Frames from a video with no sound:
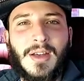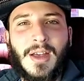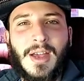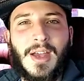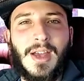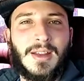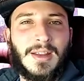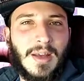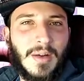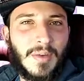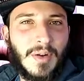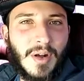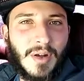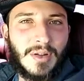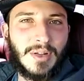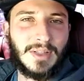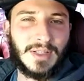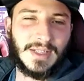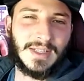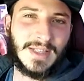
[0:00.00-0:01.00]
and they would all
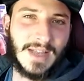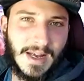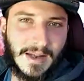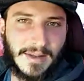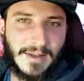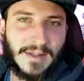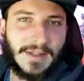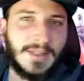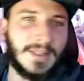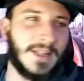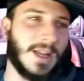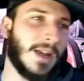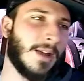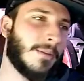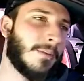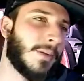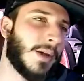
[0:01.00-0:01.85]
look exactly the same.